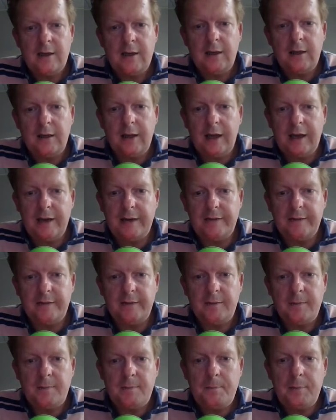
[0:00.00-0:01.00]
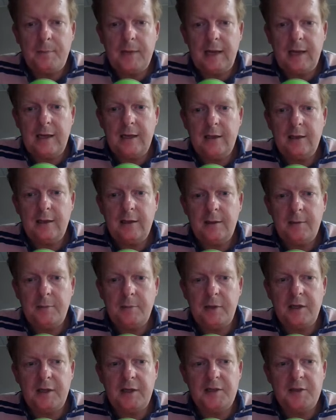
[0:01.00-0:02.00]
light pink,
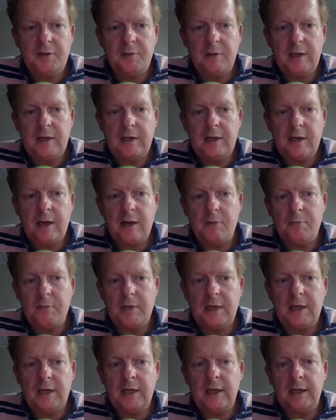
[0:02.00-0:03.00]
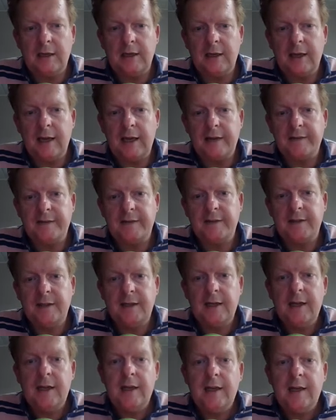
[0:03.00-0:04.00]
but it's green now, meaning that
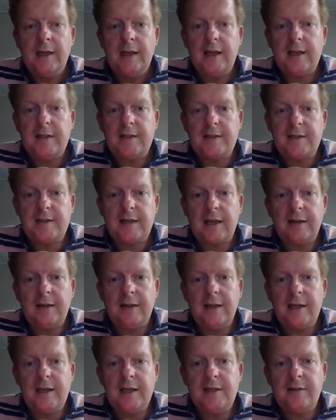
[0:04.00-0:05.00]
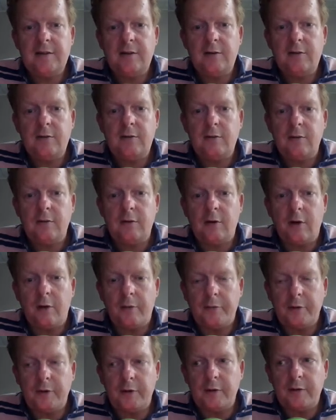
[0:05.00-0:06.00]
it's at least
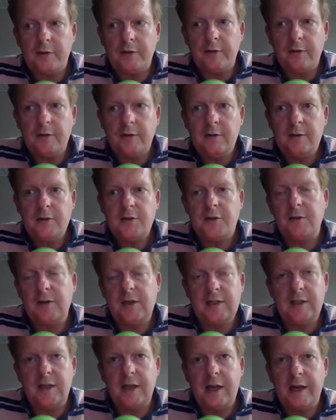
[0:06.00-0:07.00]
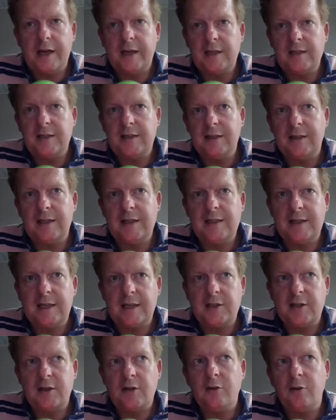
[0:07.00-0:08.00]
covered. So this line is at least
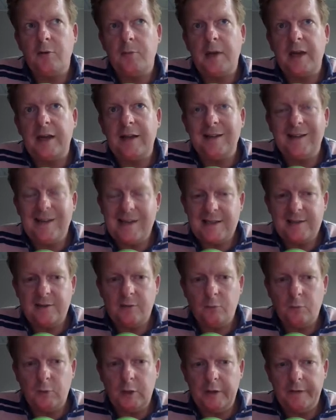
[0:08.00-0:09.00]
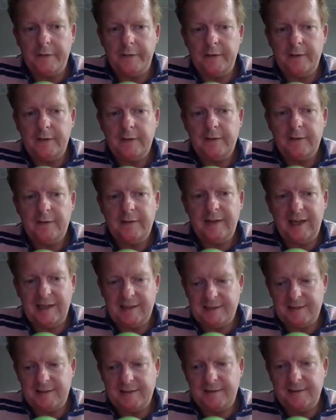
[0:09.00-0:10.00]
executed by at least one
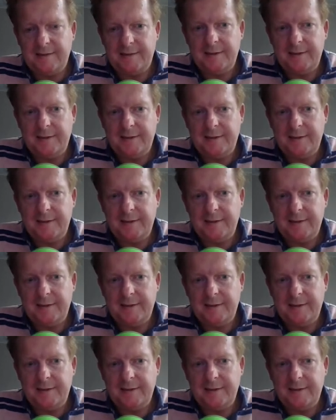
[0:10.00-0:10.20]
test.